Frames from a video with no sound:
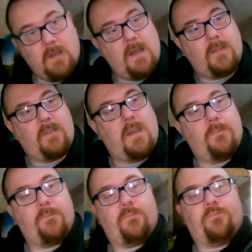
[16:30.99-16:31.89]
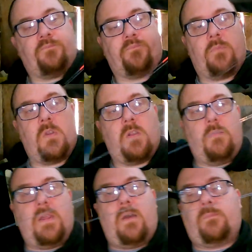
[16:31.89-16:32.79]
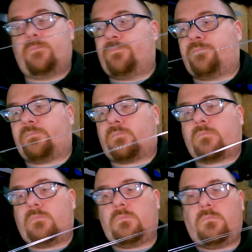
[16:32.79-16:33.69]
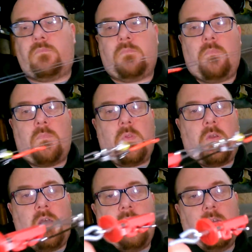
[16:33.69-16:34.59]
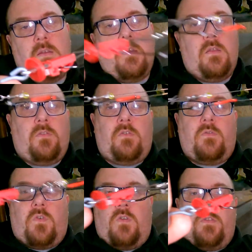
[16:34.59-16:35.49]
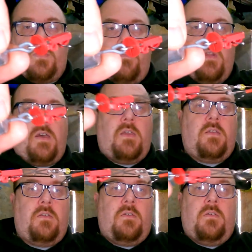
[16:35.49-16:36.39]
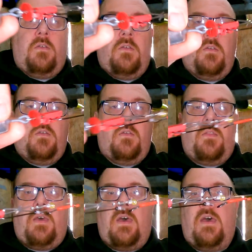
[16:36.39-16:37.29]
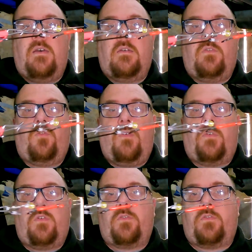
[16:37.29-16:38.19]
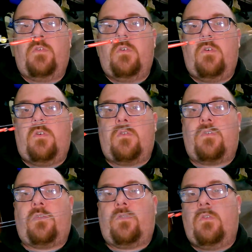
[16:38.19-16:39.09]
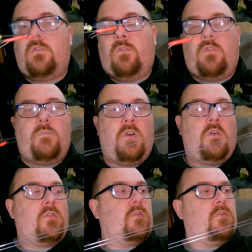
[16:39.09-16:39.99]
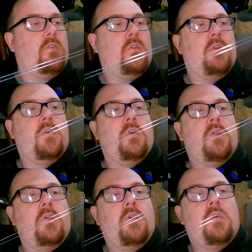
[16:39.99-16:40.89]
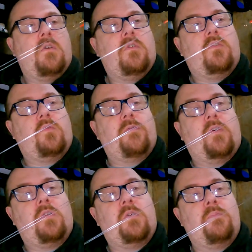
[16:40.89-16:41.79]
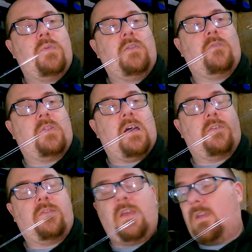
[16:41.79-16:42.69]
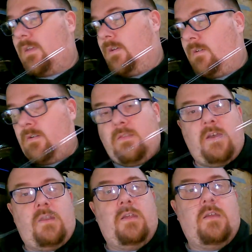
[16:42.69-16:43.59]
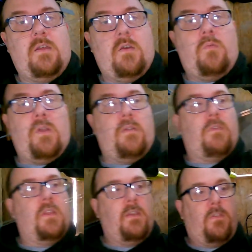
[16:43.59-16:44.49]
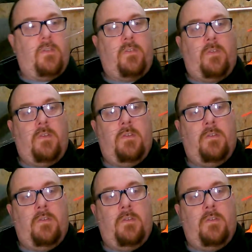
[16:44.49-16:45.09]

And that's it. Clip down. Okay, so you've got the Gemini there, swivels, hooks, skimmer hooks, swivel, piece of elastic, and then when it releases,